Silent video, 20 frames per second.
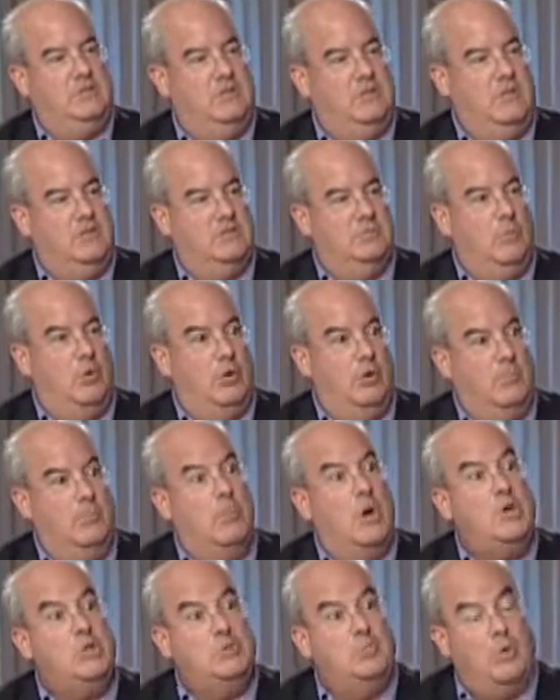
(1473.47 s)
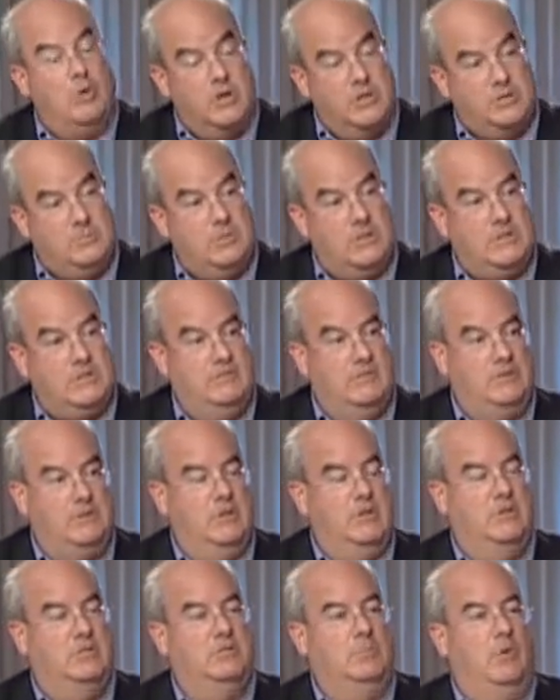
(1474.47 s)
you get smaller, much more expensive as
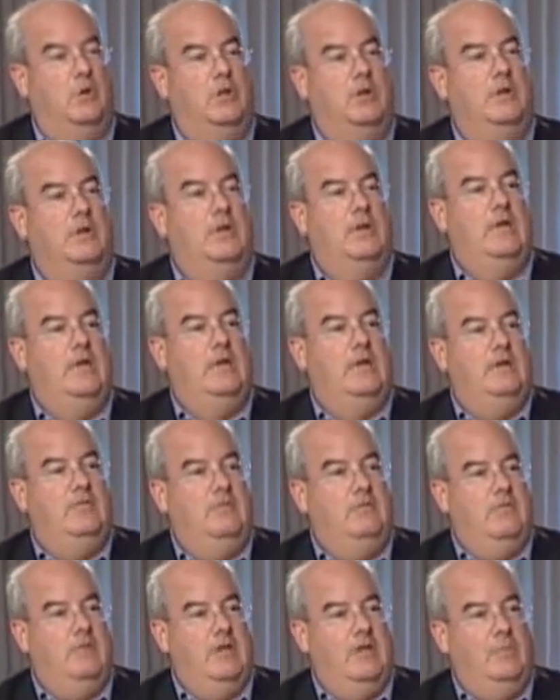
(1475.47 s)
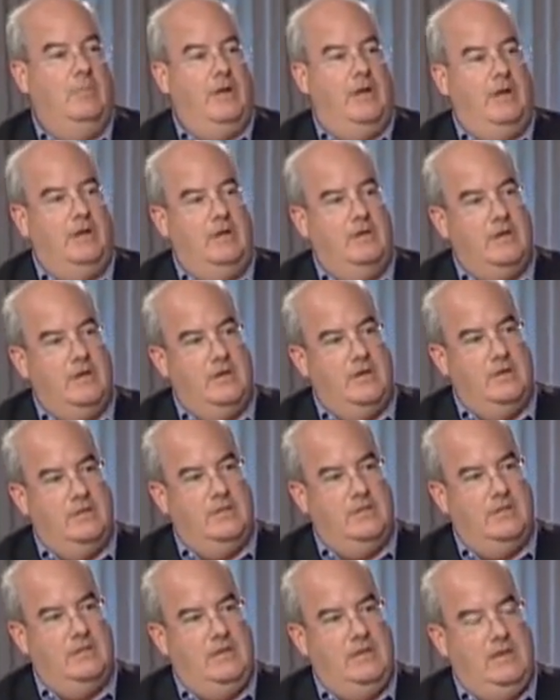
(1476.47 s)
you get smaller. If you think about it,
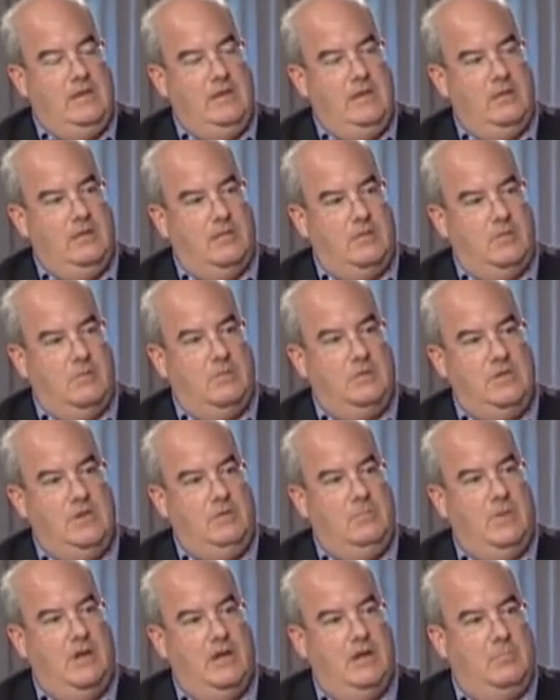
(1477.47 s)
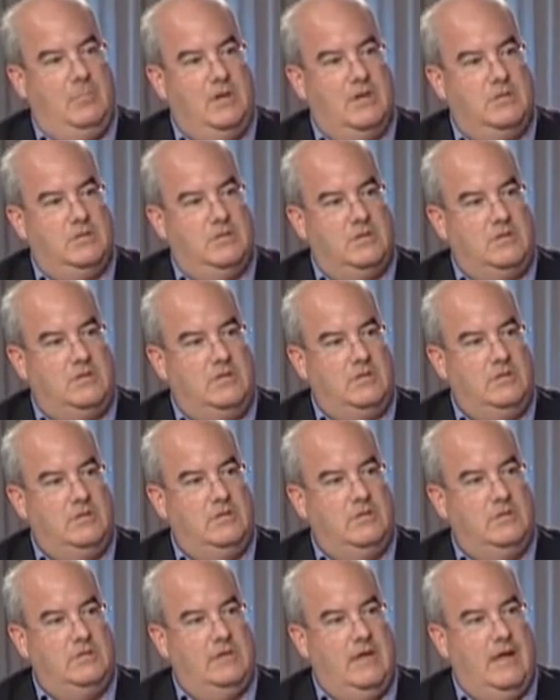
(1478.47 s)
the 13 megapixel
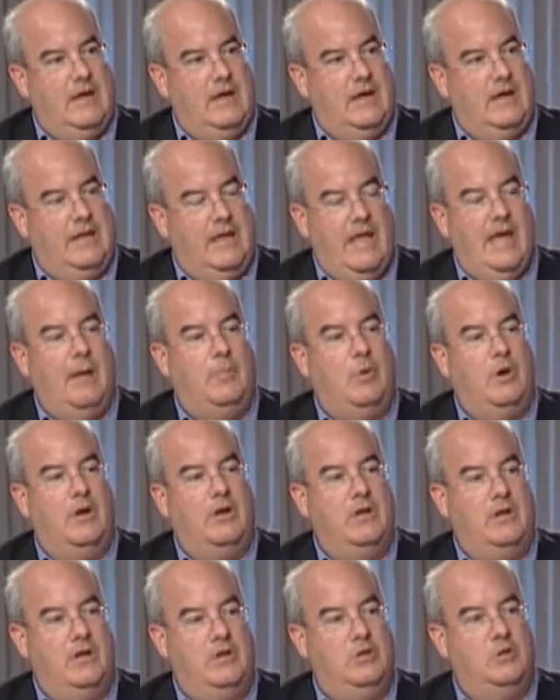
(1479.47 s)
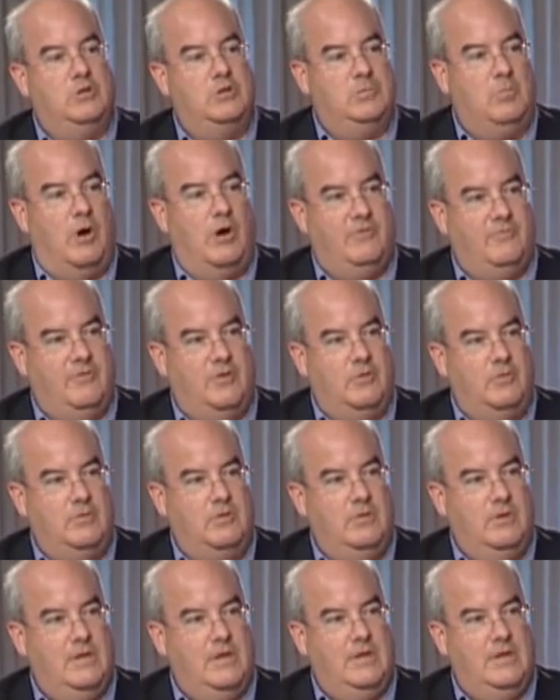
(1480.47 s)
uh, camera in your smartphone,
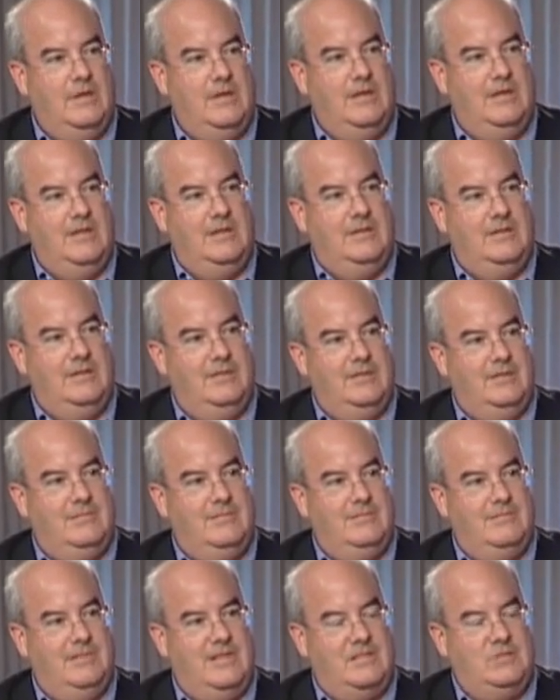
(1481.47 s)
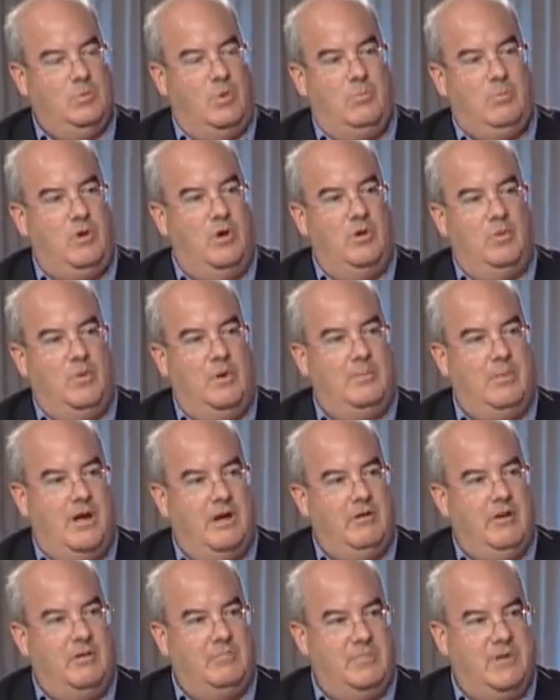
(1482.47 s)
that's 1.1
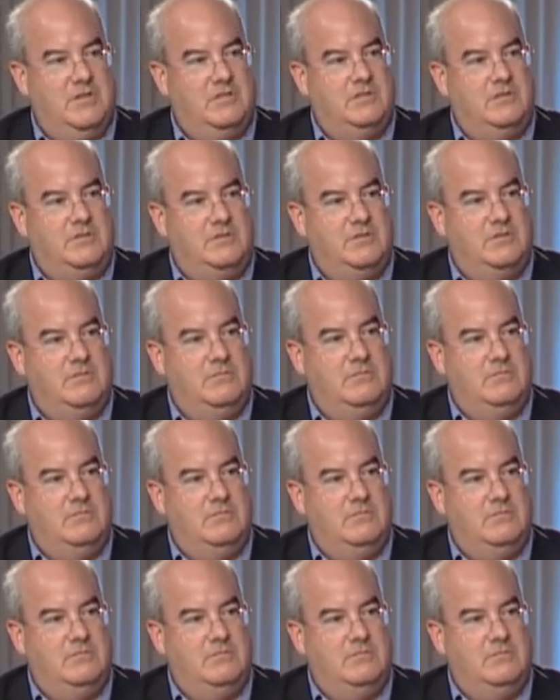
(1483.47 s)
micron pixels.